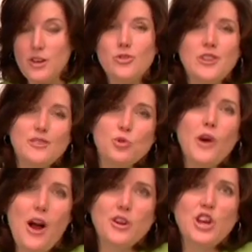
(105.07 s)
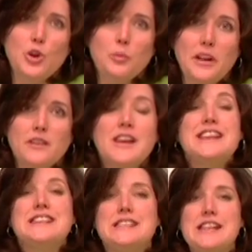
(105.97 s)
using ground cumin.
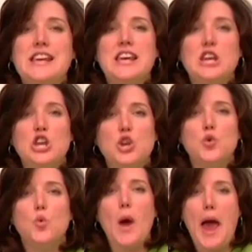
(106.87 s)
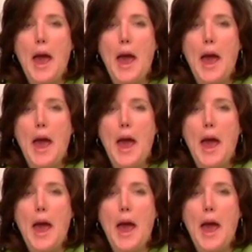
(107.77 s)
C-U-M-I-N.